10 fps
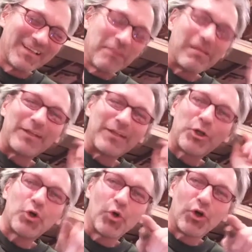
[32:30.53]
Make it look
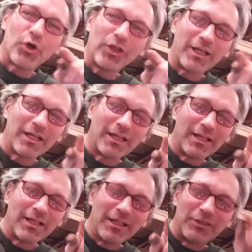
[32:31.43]
cool.
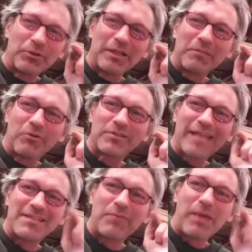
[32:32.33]
Do it in the most
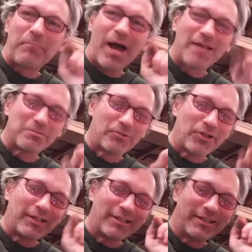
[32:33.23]
lazy way
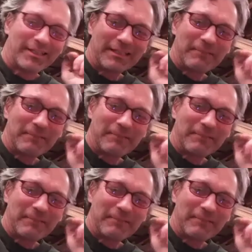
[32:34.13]
possible.